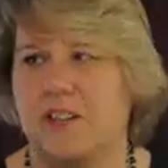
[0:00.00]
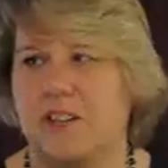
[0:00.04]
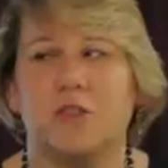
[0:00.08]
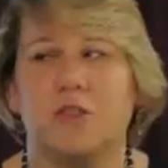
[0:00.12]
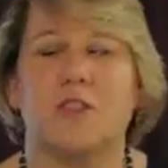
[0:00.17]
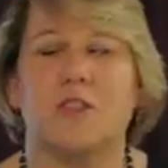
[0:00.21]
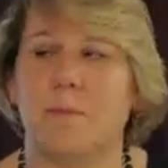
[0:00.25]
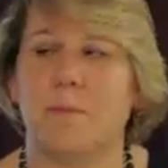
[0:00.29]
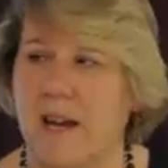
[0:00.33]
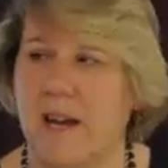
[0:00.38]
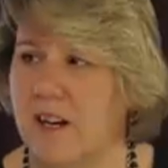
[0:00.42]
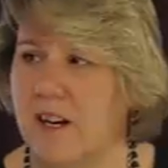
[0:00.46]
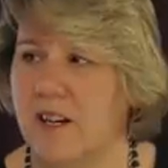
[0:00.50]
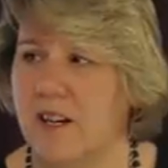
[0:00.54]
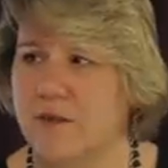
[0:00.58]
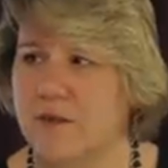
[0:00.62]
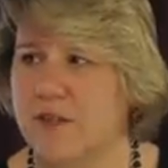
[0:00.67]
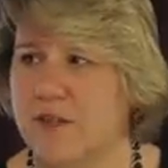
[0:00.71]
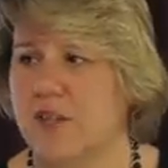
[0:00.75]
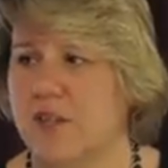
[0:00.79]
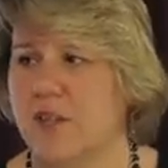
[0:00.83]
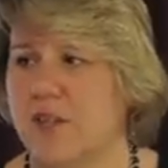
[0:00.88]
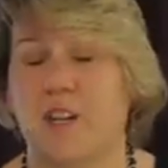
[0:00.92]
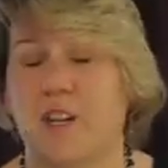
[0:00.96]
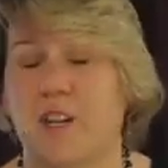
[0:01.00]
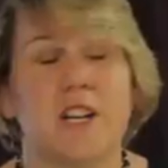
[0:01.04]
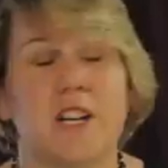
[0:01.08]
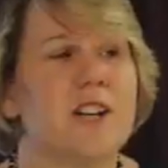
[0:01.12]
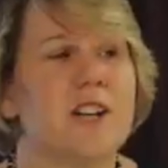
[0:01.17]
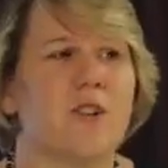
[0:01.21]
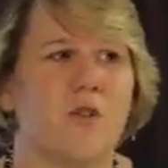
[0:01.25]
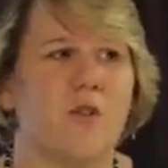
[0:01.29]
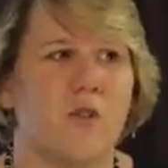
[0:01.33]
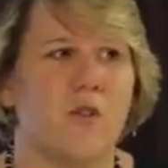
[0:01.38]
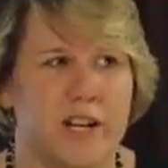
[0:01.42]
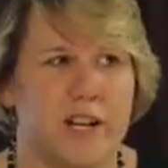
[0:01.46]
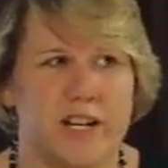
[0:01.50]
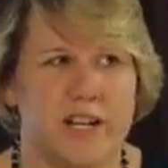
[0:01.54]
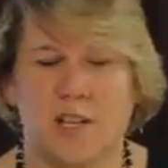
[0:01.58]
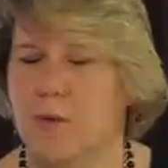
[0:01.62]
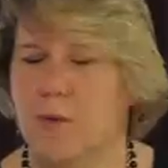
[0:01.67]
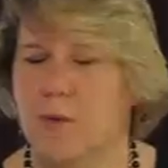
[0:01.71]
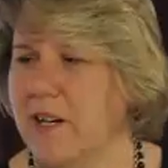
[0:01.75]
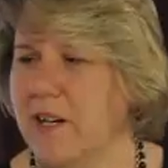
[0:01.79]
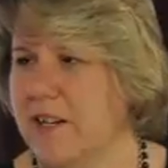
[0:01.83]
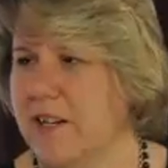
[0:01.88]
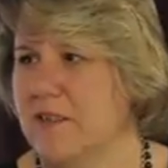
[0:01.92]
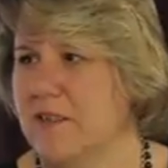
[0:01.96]
or a power of attorney or
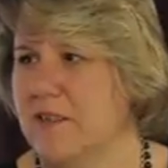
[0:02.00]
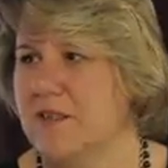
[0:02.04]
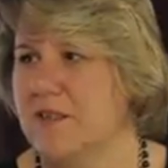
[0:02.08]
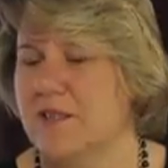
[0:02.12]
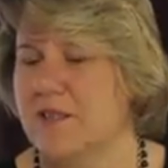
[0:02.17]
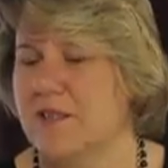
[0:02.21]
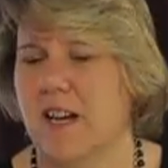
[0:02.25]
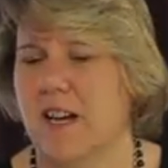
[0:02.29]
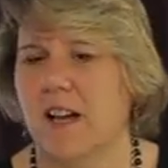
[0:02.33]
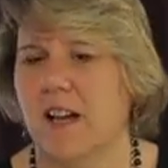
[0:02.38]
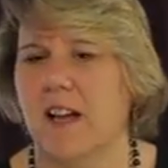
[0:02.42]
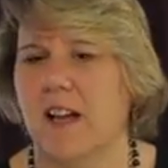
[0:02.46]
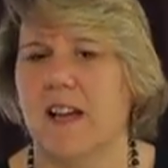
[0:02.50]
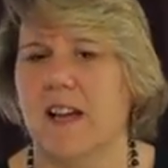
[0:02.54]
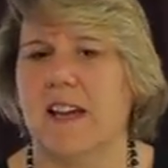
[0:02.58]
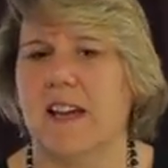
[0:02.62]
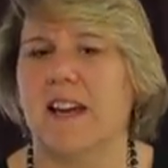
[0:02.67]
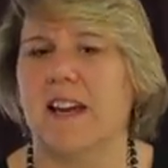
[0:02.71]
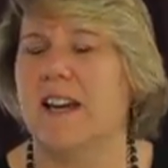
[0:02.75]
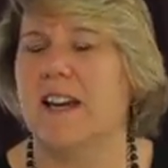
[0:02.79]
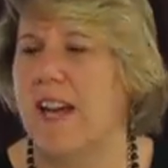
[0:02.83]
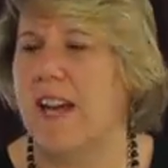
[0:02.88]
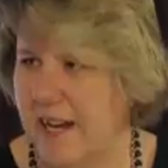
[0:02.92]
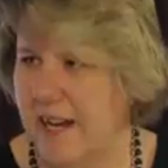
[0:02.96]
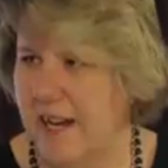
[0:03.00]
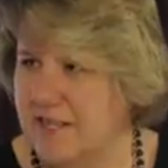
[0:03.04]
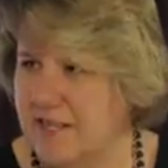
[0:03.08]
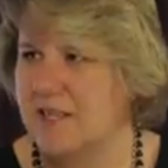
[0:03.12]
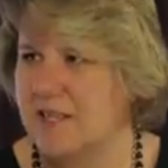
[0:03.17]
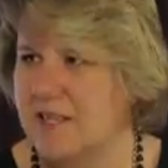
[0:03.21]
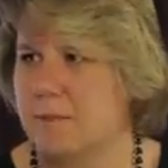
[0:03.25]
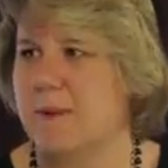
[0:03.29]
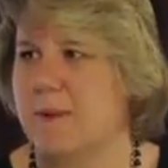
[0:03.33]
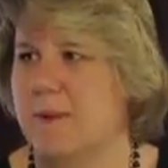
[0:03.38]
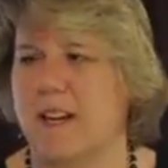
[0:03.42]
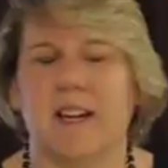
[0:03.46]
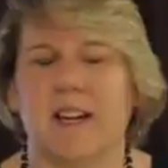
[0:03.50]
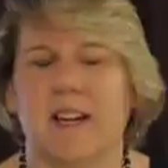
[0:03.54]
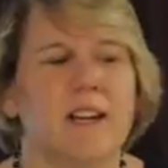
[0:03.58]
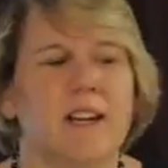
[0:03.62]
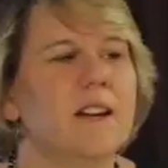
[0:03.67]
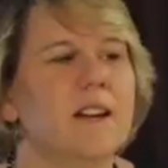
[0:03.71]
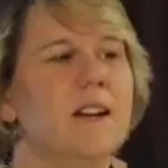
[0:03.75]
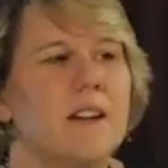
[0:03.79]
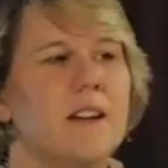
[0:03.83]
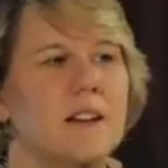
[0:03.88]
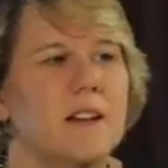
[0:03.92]
anyone else. It has to be